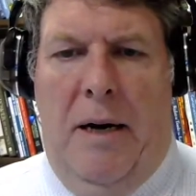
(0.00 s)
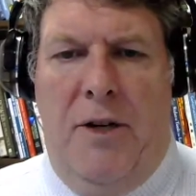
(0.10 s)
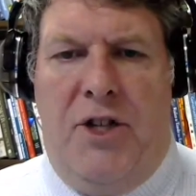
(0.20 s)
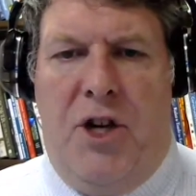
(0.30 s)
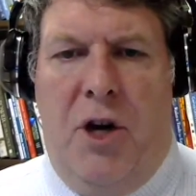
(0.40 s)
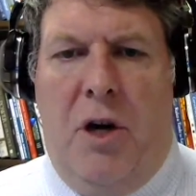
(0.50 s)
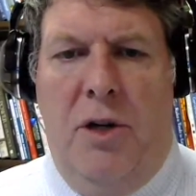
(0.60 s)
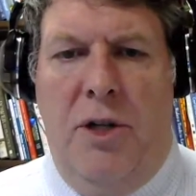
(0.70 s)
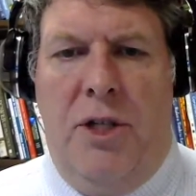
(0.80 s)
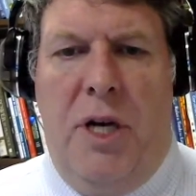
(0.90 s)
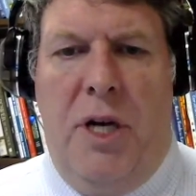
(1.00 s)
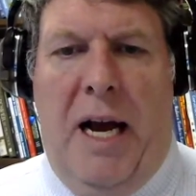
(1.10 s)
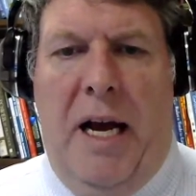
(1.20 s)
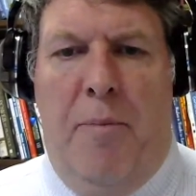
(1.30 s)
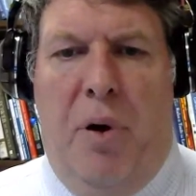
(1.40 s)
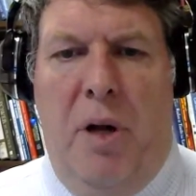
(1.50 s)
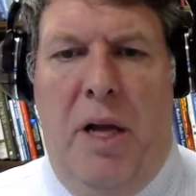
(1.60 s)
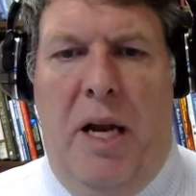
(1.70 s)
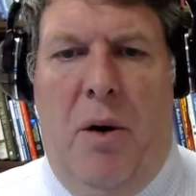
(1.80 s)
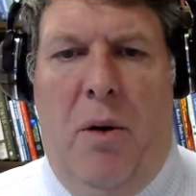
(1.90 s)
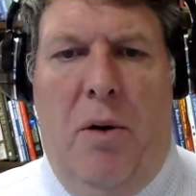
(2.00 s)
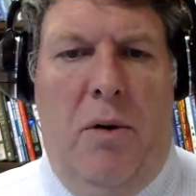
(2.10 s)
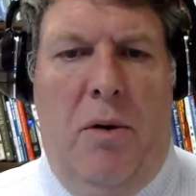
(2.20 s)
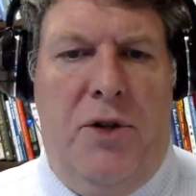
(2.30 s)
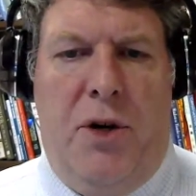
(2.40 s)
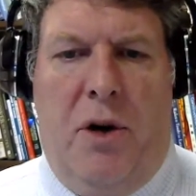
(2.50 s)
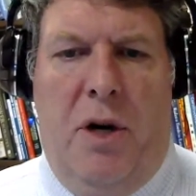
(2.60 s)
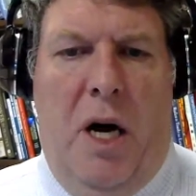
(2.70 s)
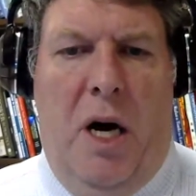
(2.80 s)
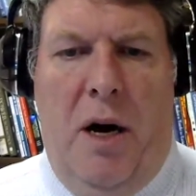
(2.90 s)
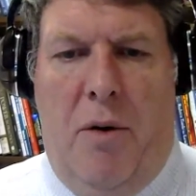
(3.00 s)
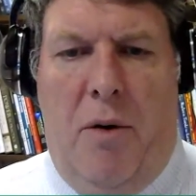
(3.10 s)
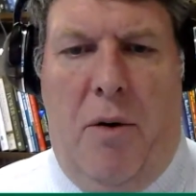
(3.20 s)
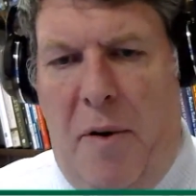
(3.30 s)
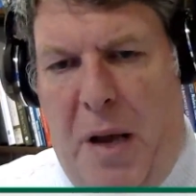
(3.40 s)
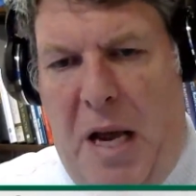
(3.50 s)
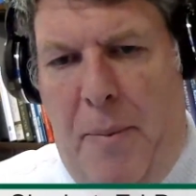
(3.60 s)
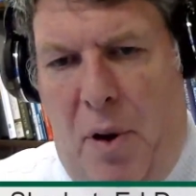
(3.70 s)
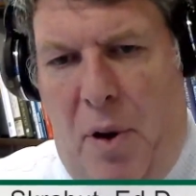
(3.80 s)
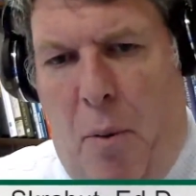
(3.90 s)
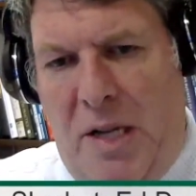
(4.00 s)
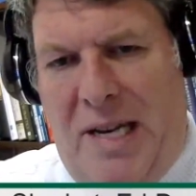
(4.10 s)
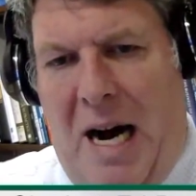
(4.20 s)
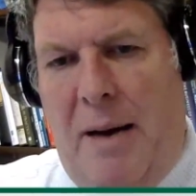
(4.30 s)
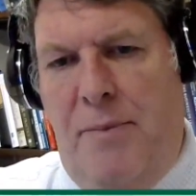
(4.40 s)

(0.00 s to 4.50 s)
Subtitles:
circles, I can pull in a whole group of people at one time.